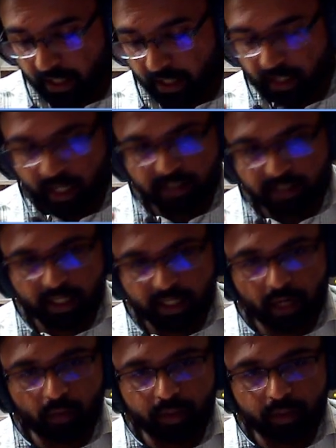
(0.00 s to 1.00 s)
reaction along
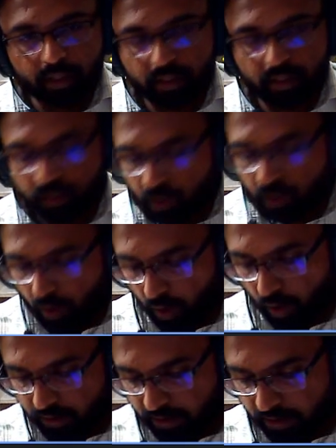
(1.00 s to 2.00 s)
with the
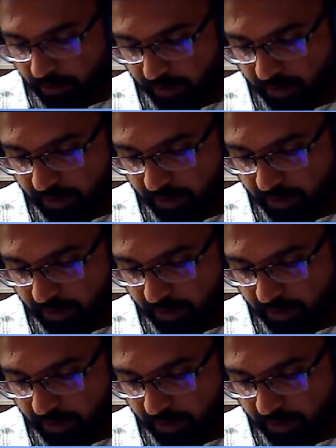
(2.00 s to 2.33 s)
oxygen plus.